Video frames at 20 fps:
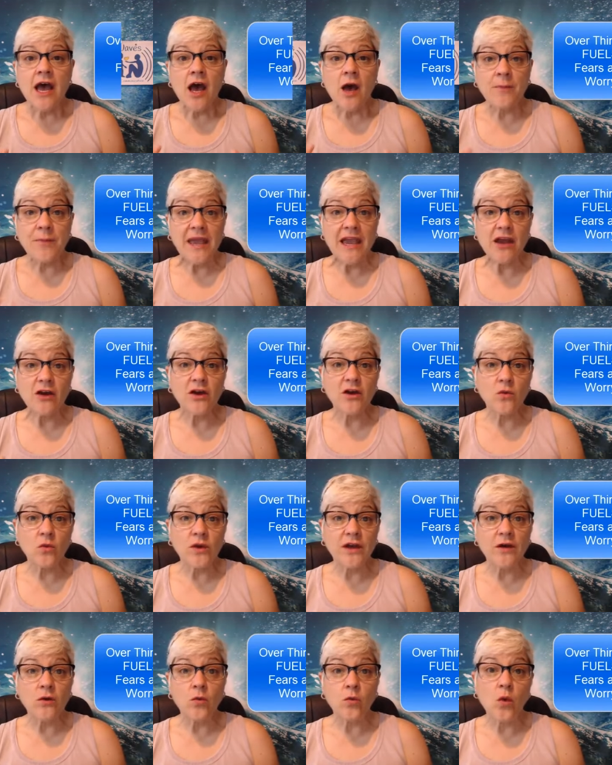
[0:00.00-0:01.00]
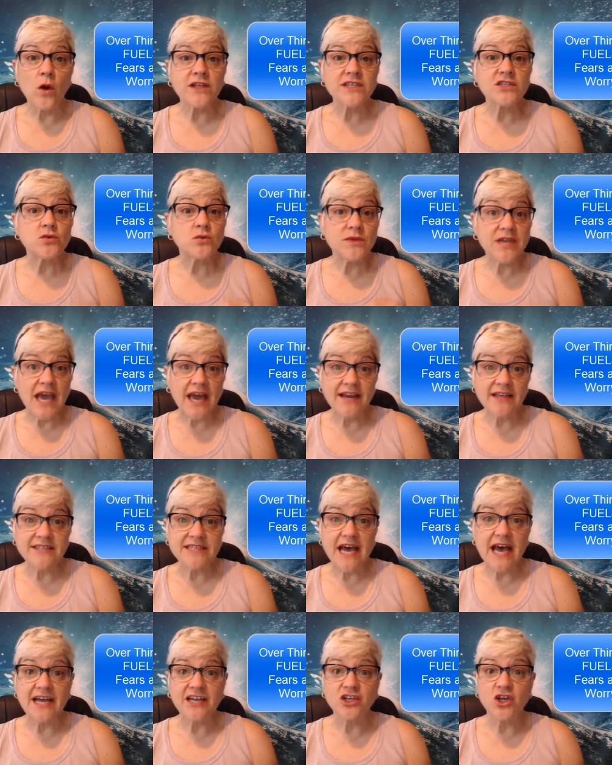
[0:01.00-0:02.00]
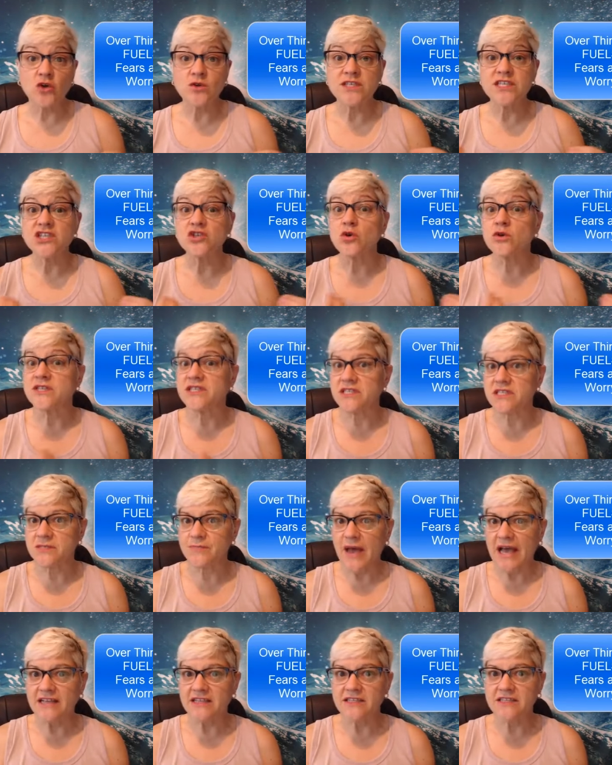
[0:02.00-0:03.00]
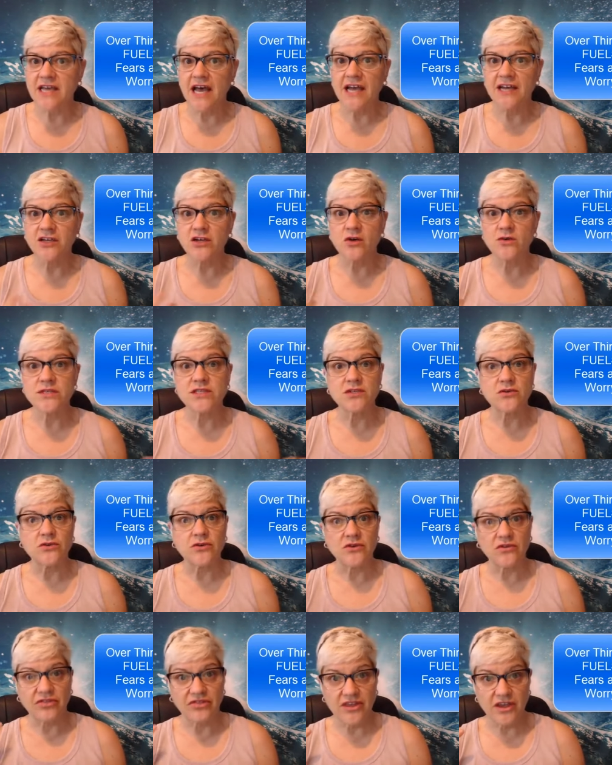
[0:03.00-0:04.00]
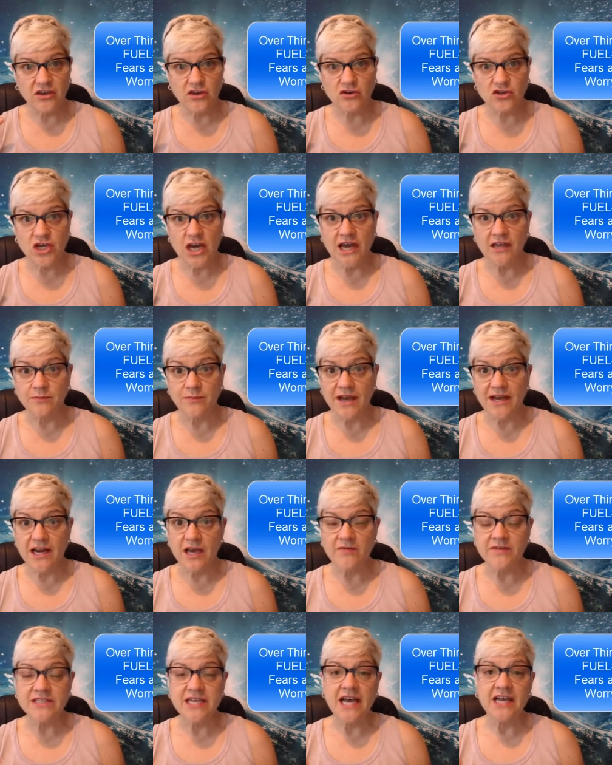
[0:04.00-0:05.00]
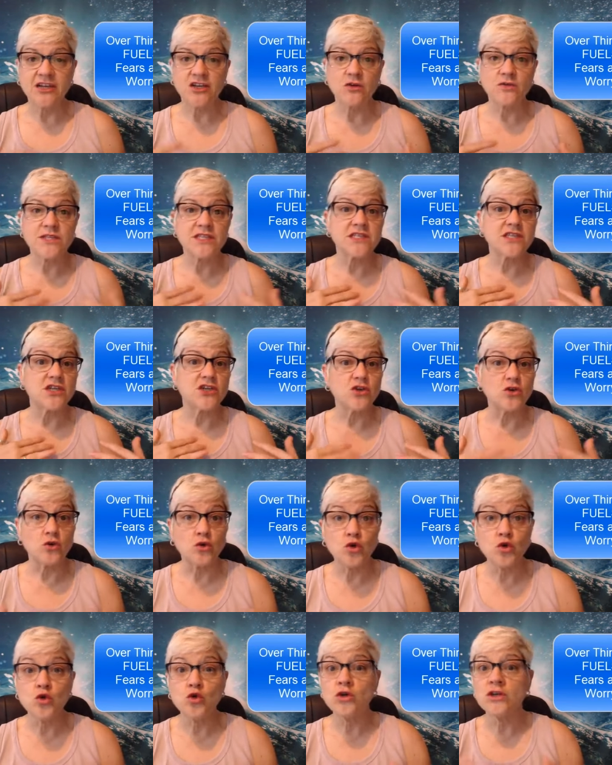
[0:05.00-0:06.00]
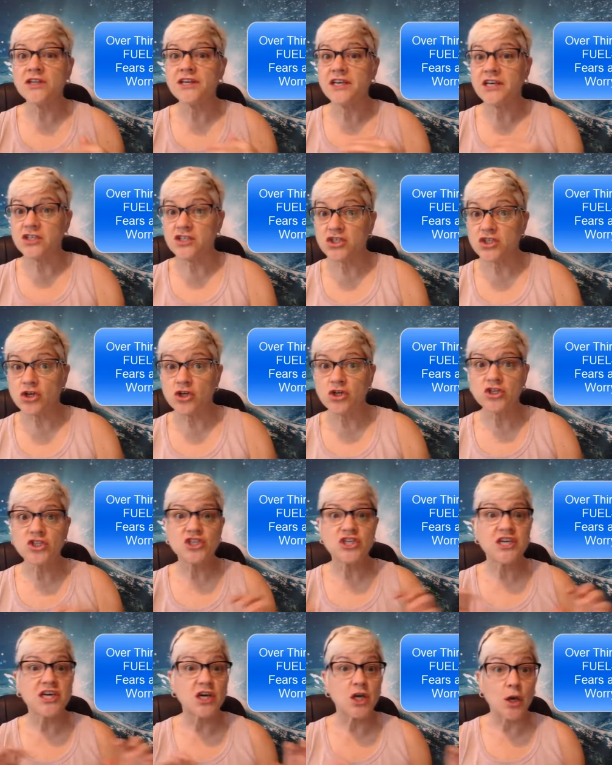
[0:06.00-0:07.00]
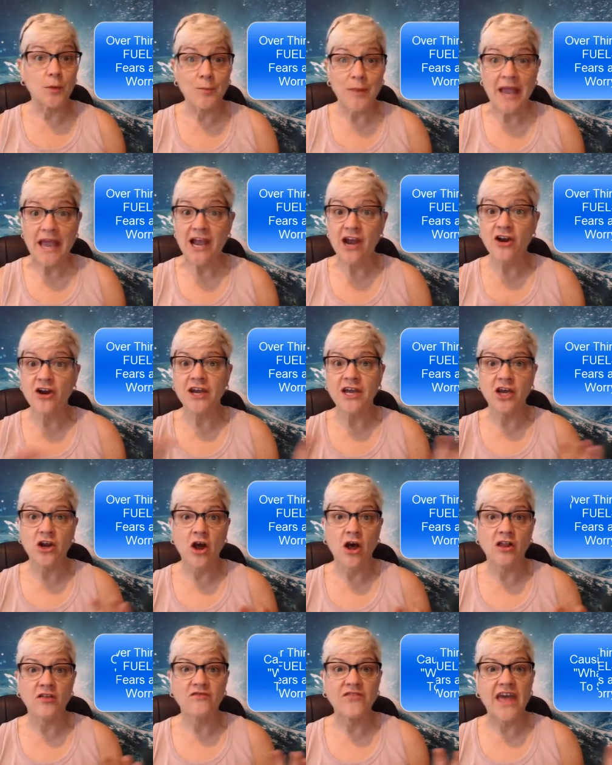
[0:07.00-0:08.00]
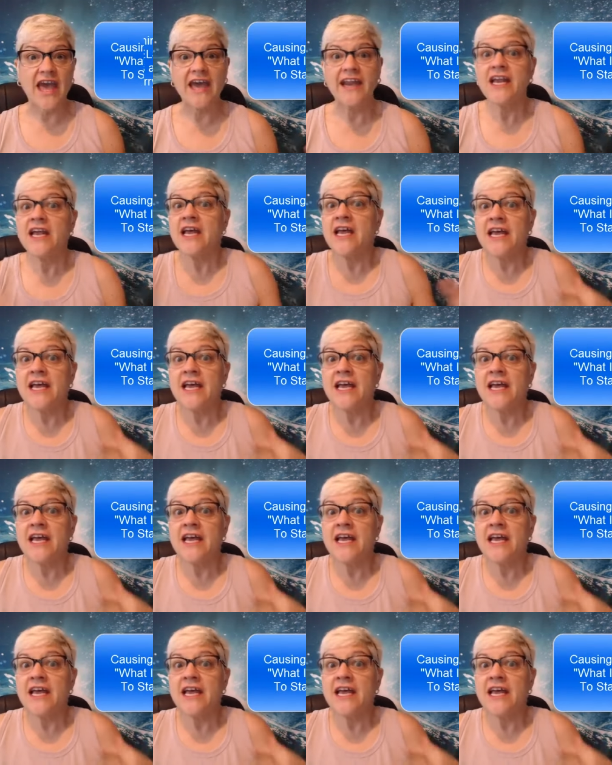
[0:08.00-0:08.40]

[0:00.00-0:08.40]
a parent will, once you get a diagnosis or suspect a diagnosis, or you think your child might have a diagnosis, and you're Googling and searching and comparing and all of that,